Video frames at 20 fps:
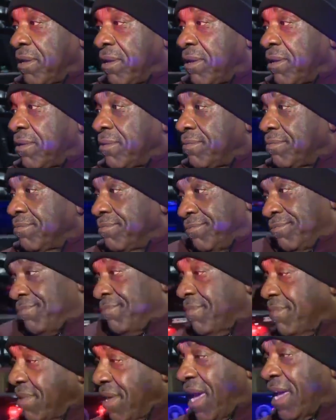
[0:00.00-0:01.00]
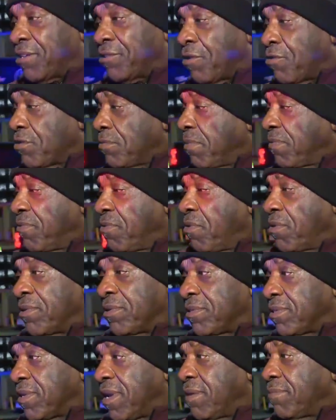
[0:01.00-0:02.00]
Uh, I told you before,
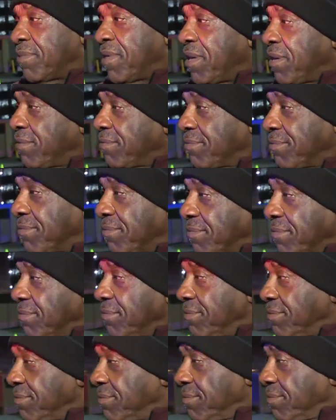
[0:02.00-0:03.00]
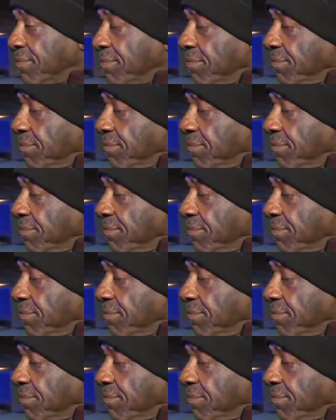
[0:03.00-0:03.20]
the same thing. Well, I've